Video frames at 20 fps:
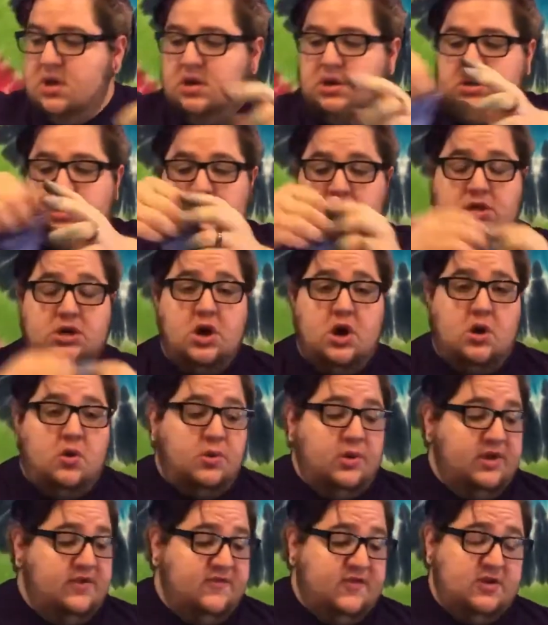So,
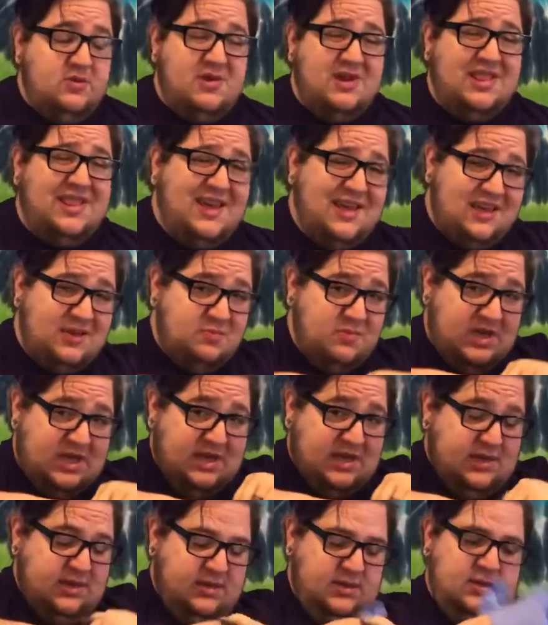if you are like
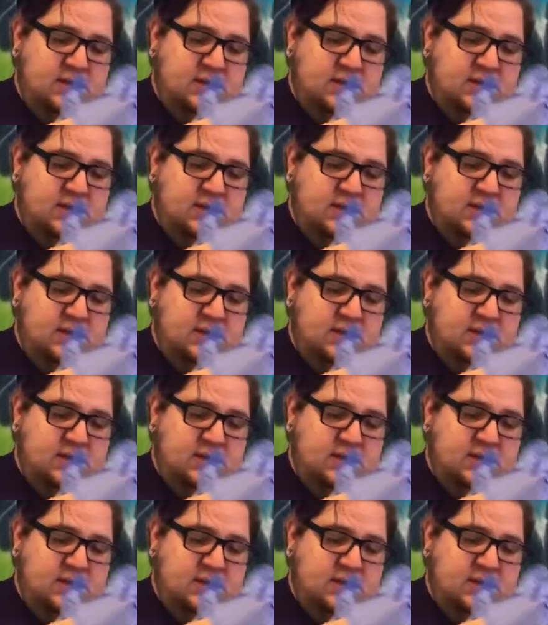me,